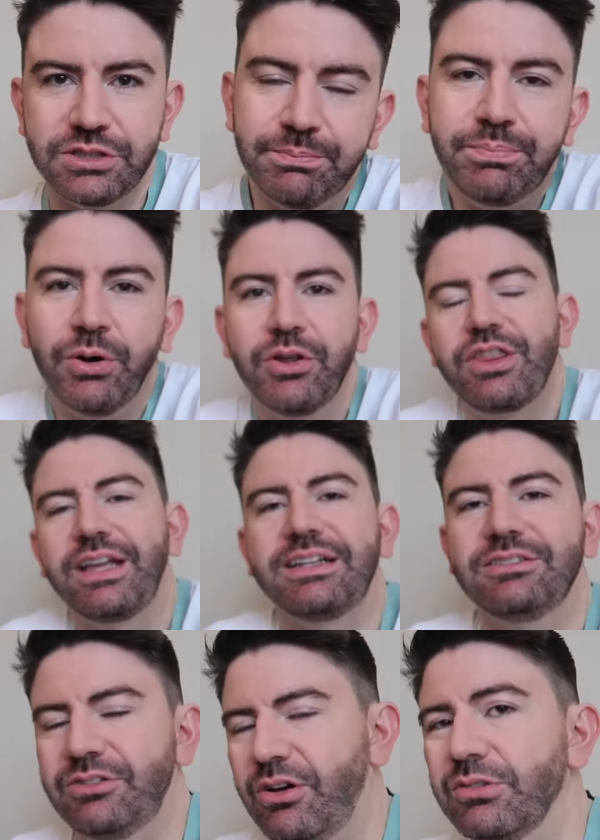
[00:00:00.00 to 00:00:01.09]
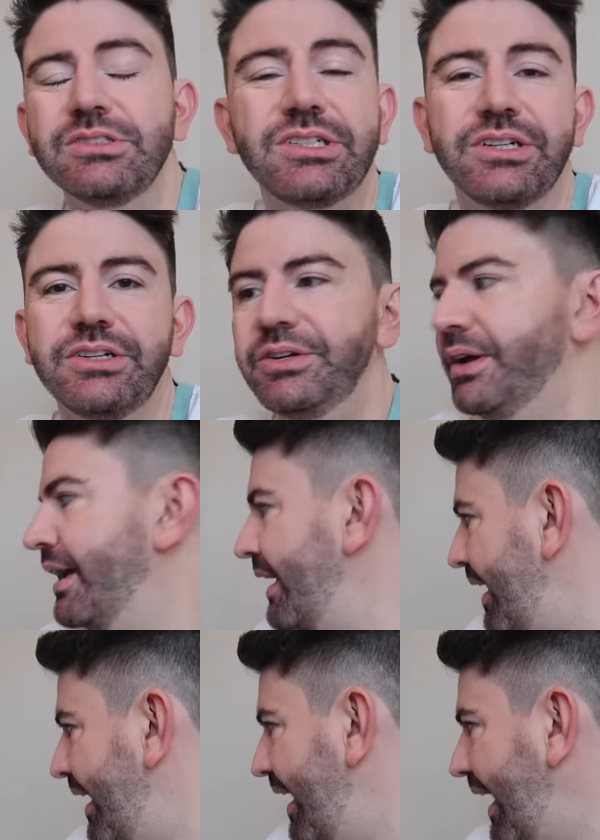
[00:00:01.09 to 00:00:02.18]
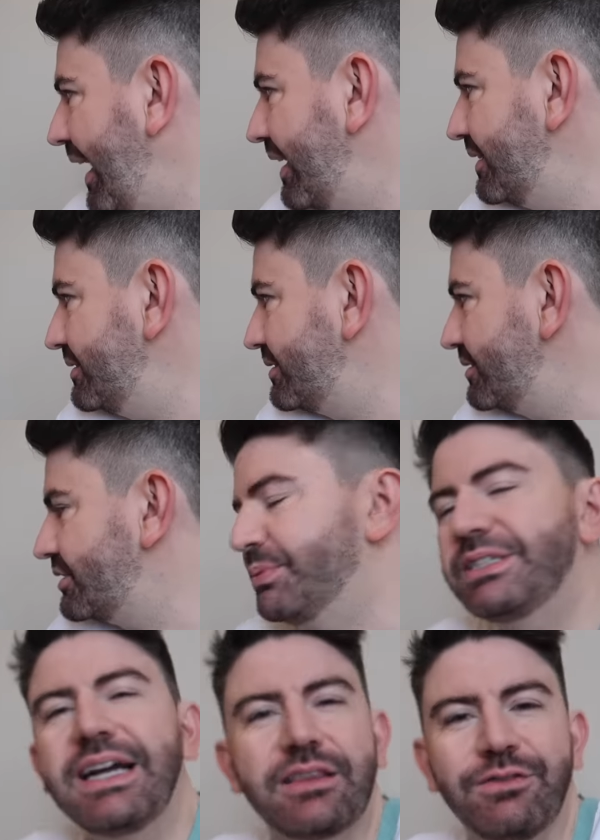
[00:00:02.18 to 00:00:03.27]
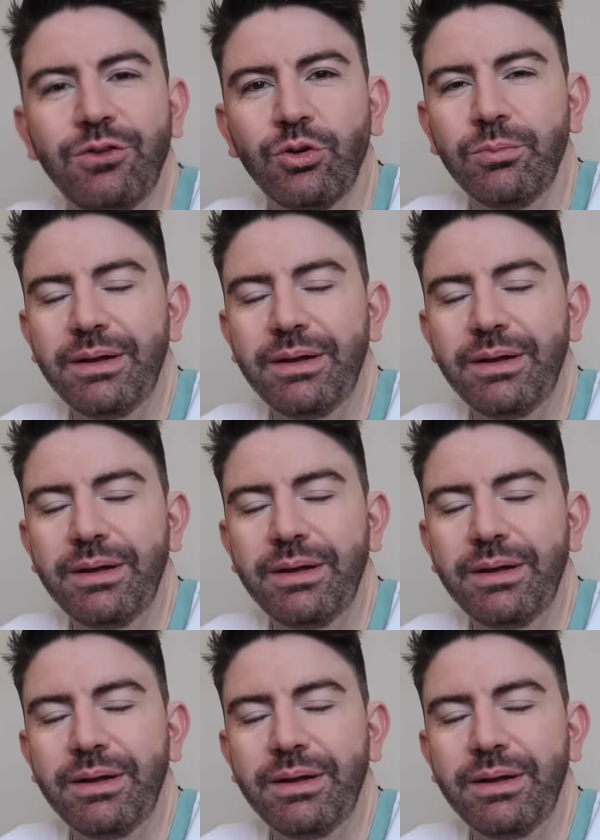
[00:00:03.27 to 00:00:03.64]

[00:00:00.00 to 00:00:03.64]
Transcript: to put things onto and to protect the floor a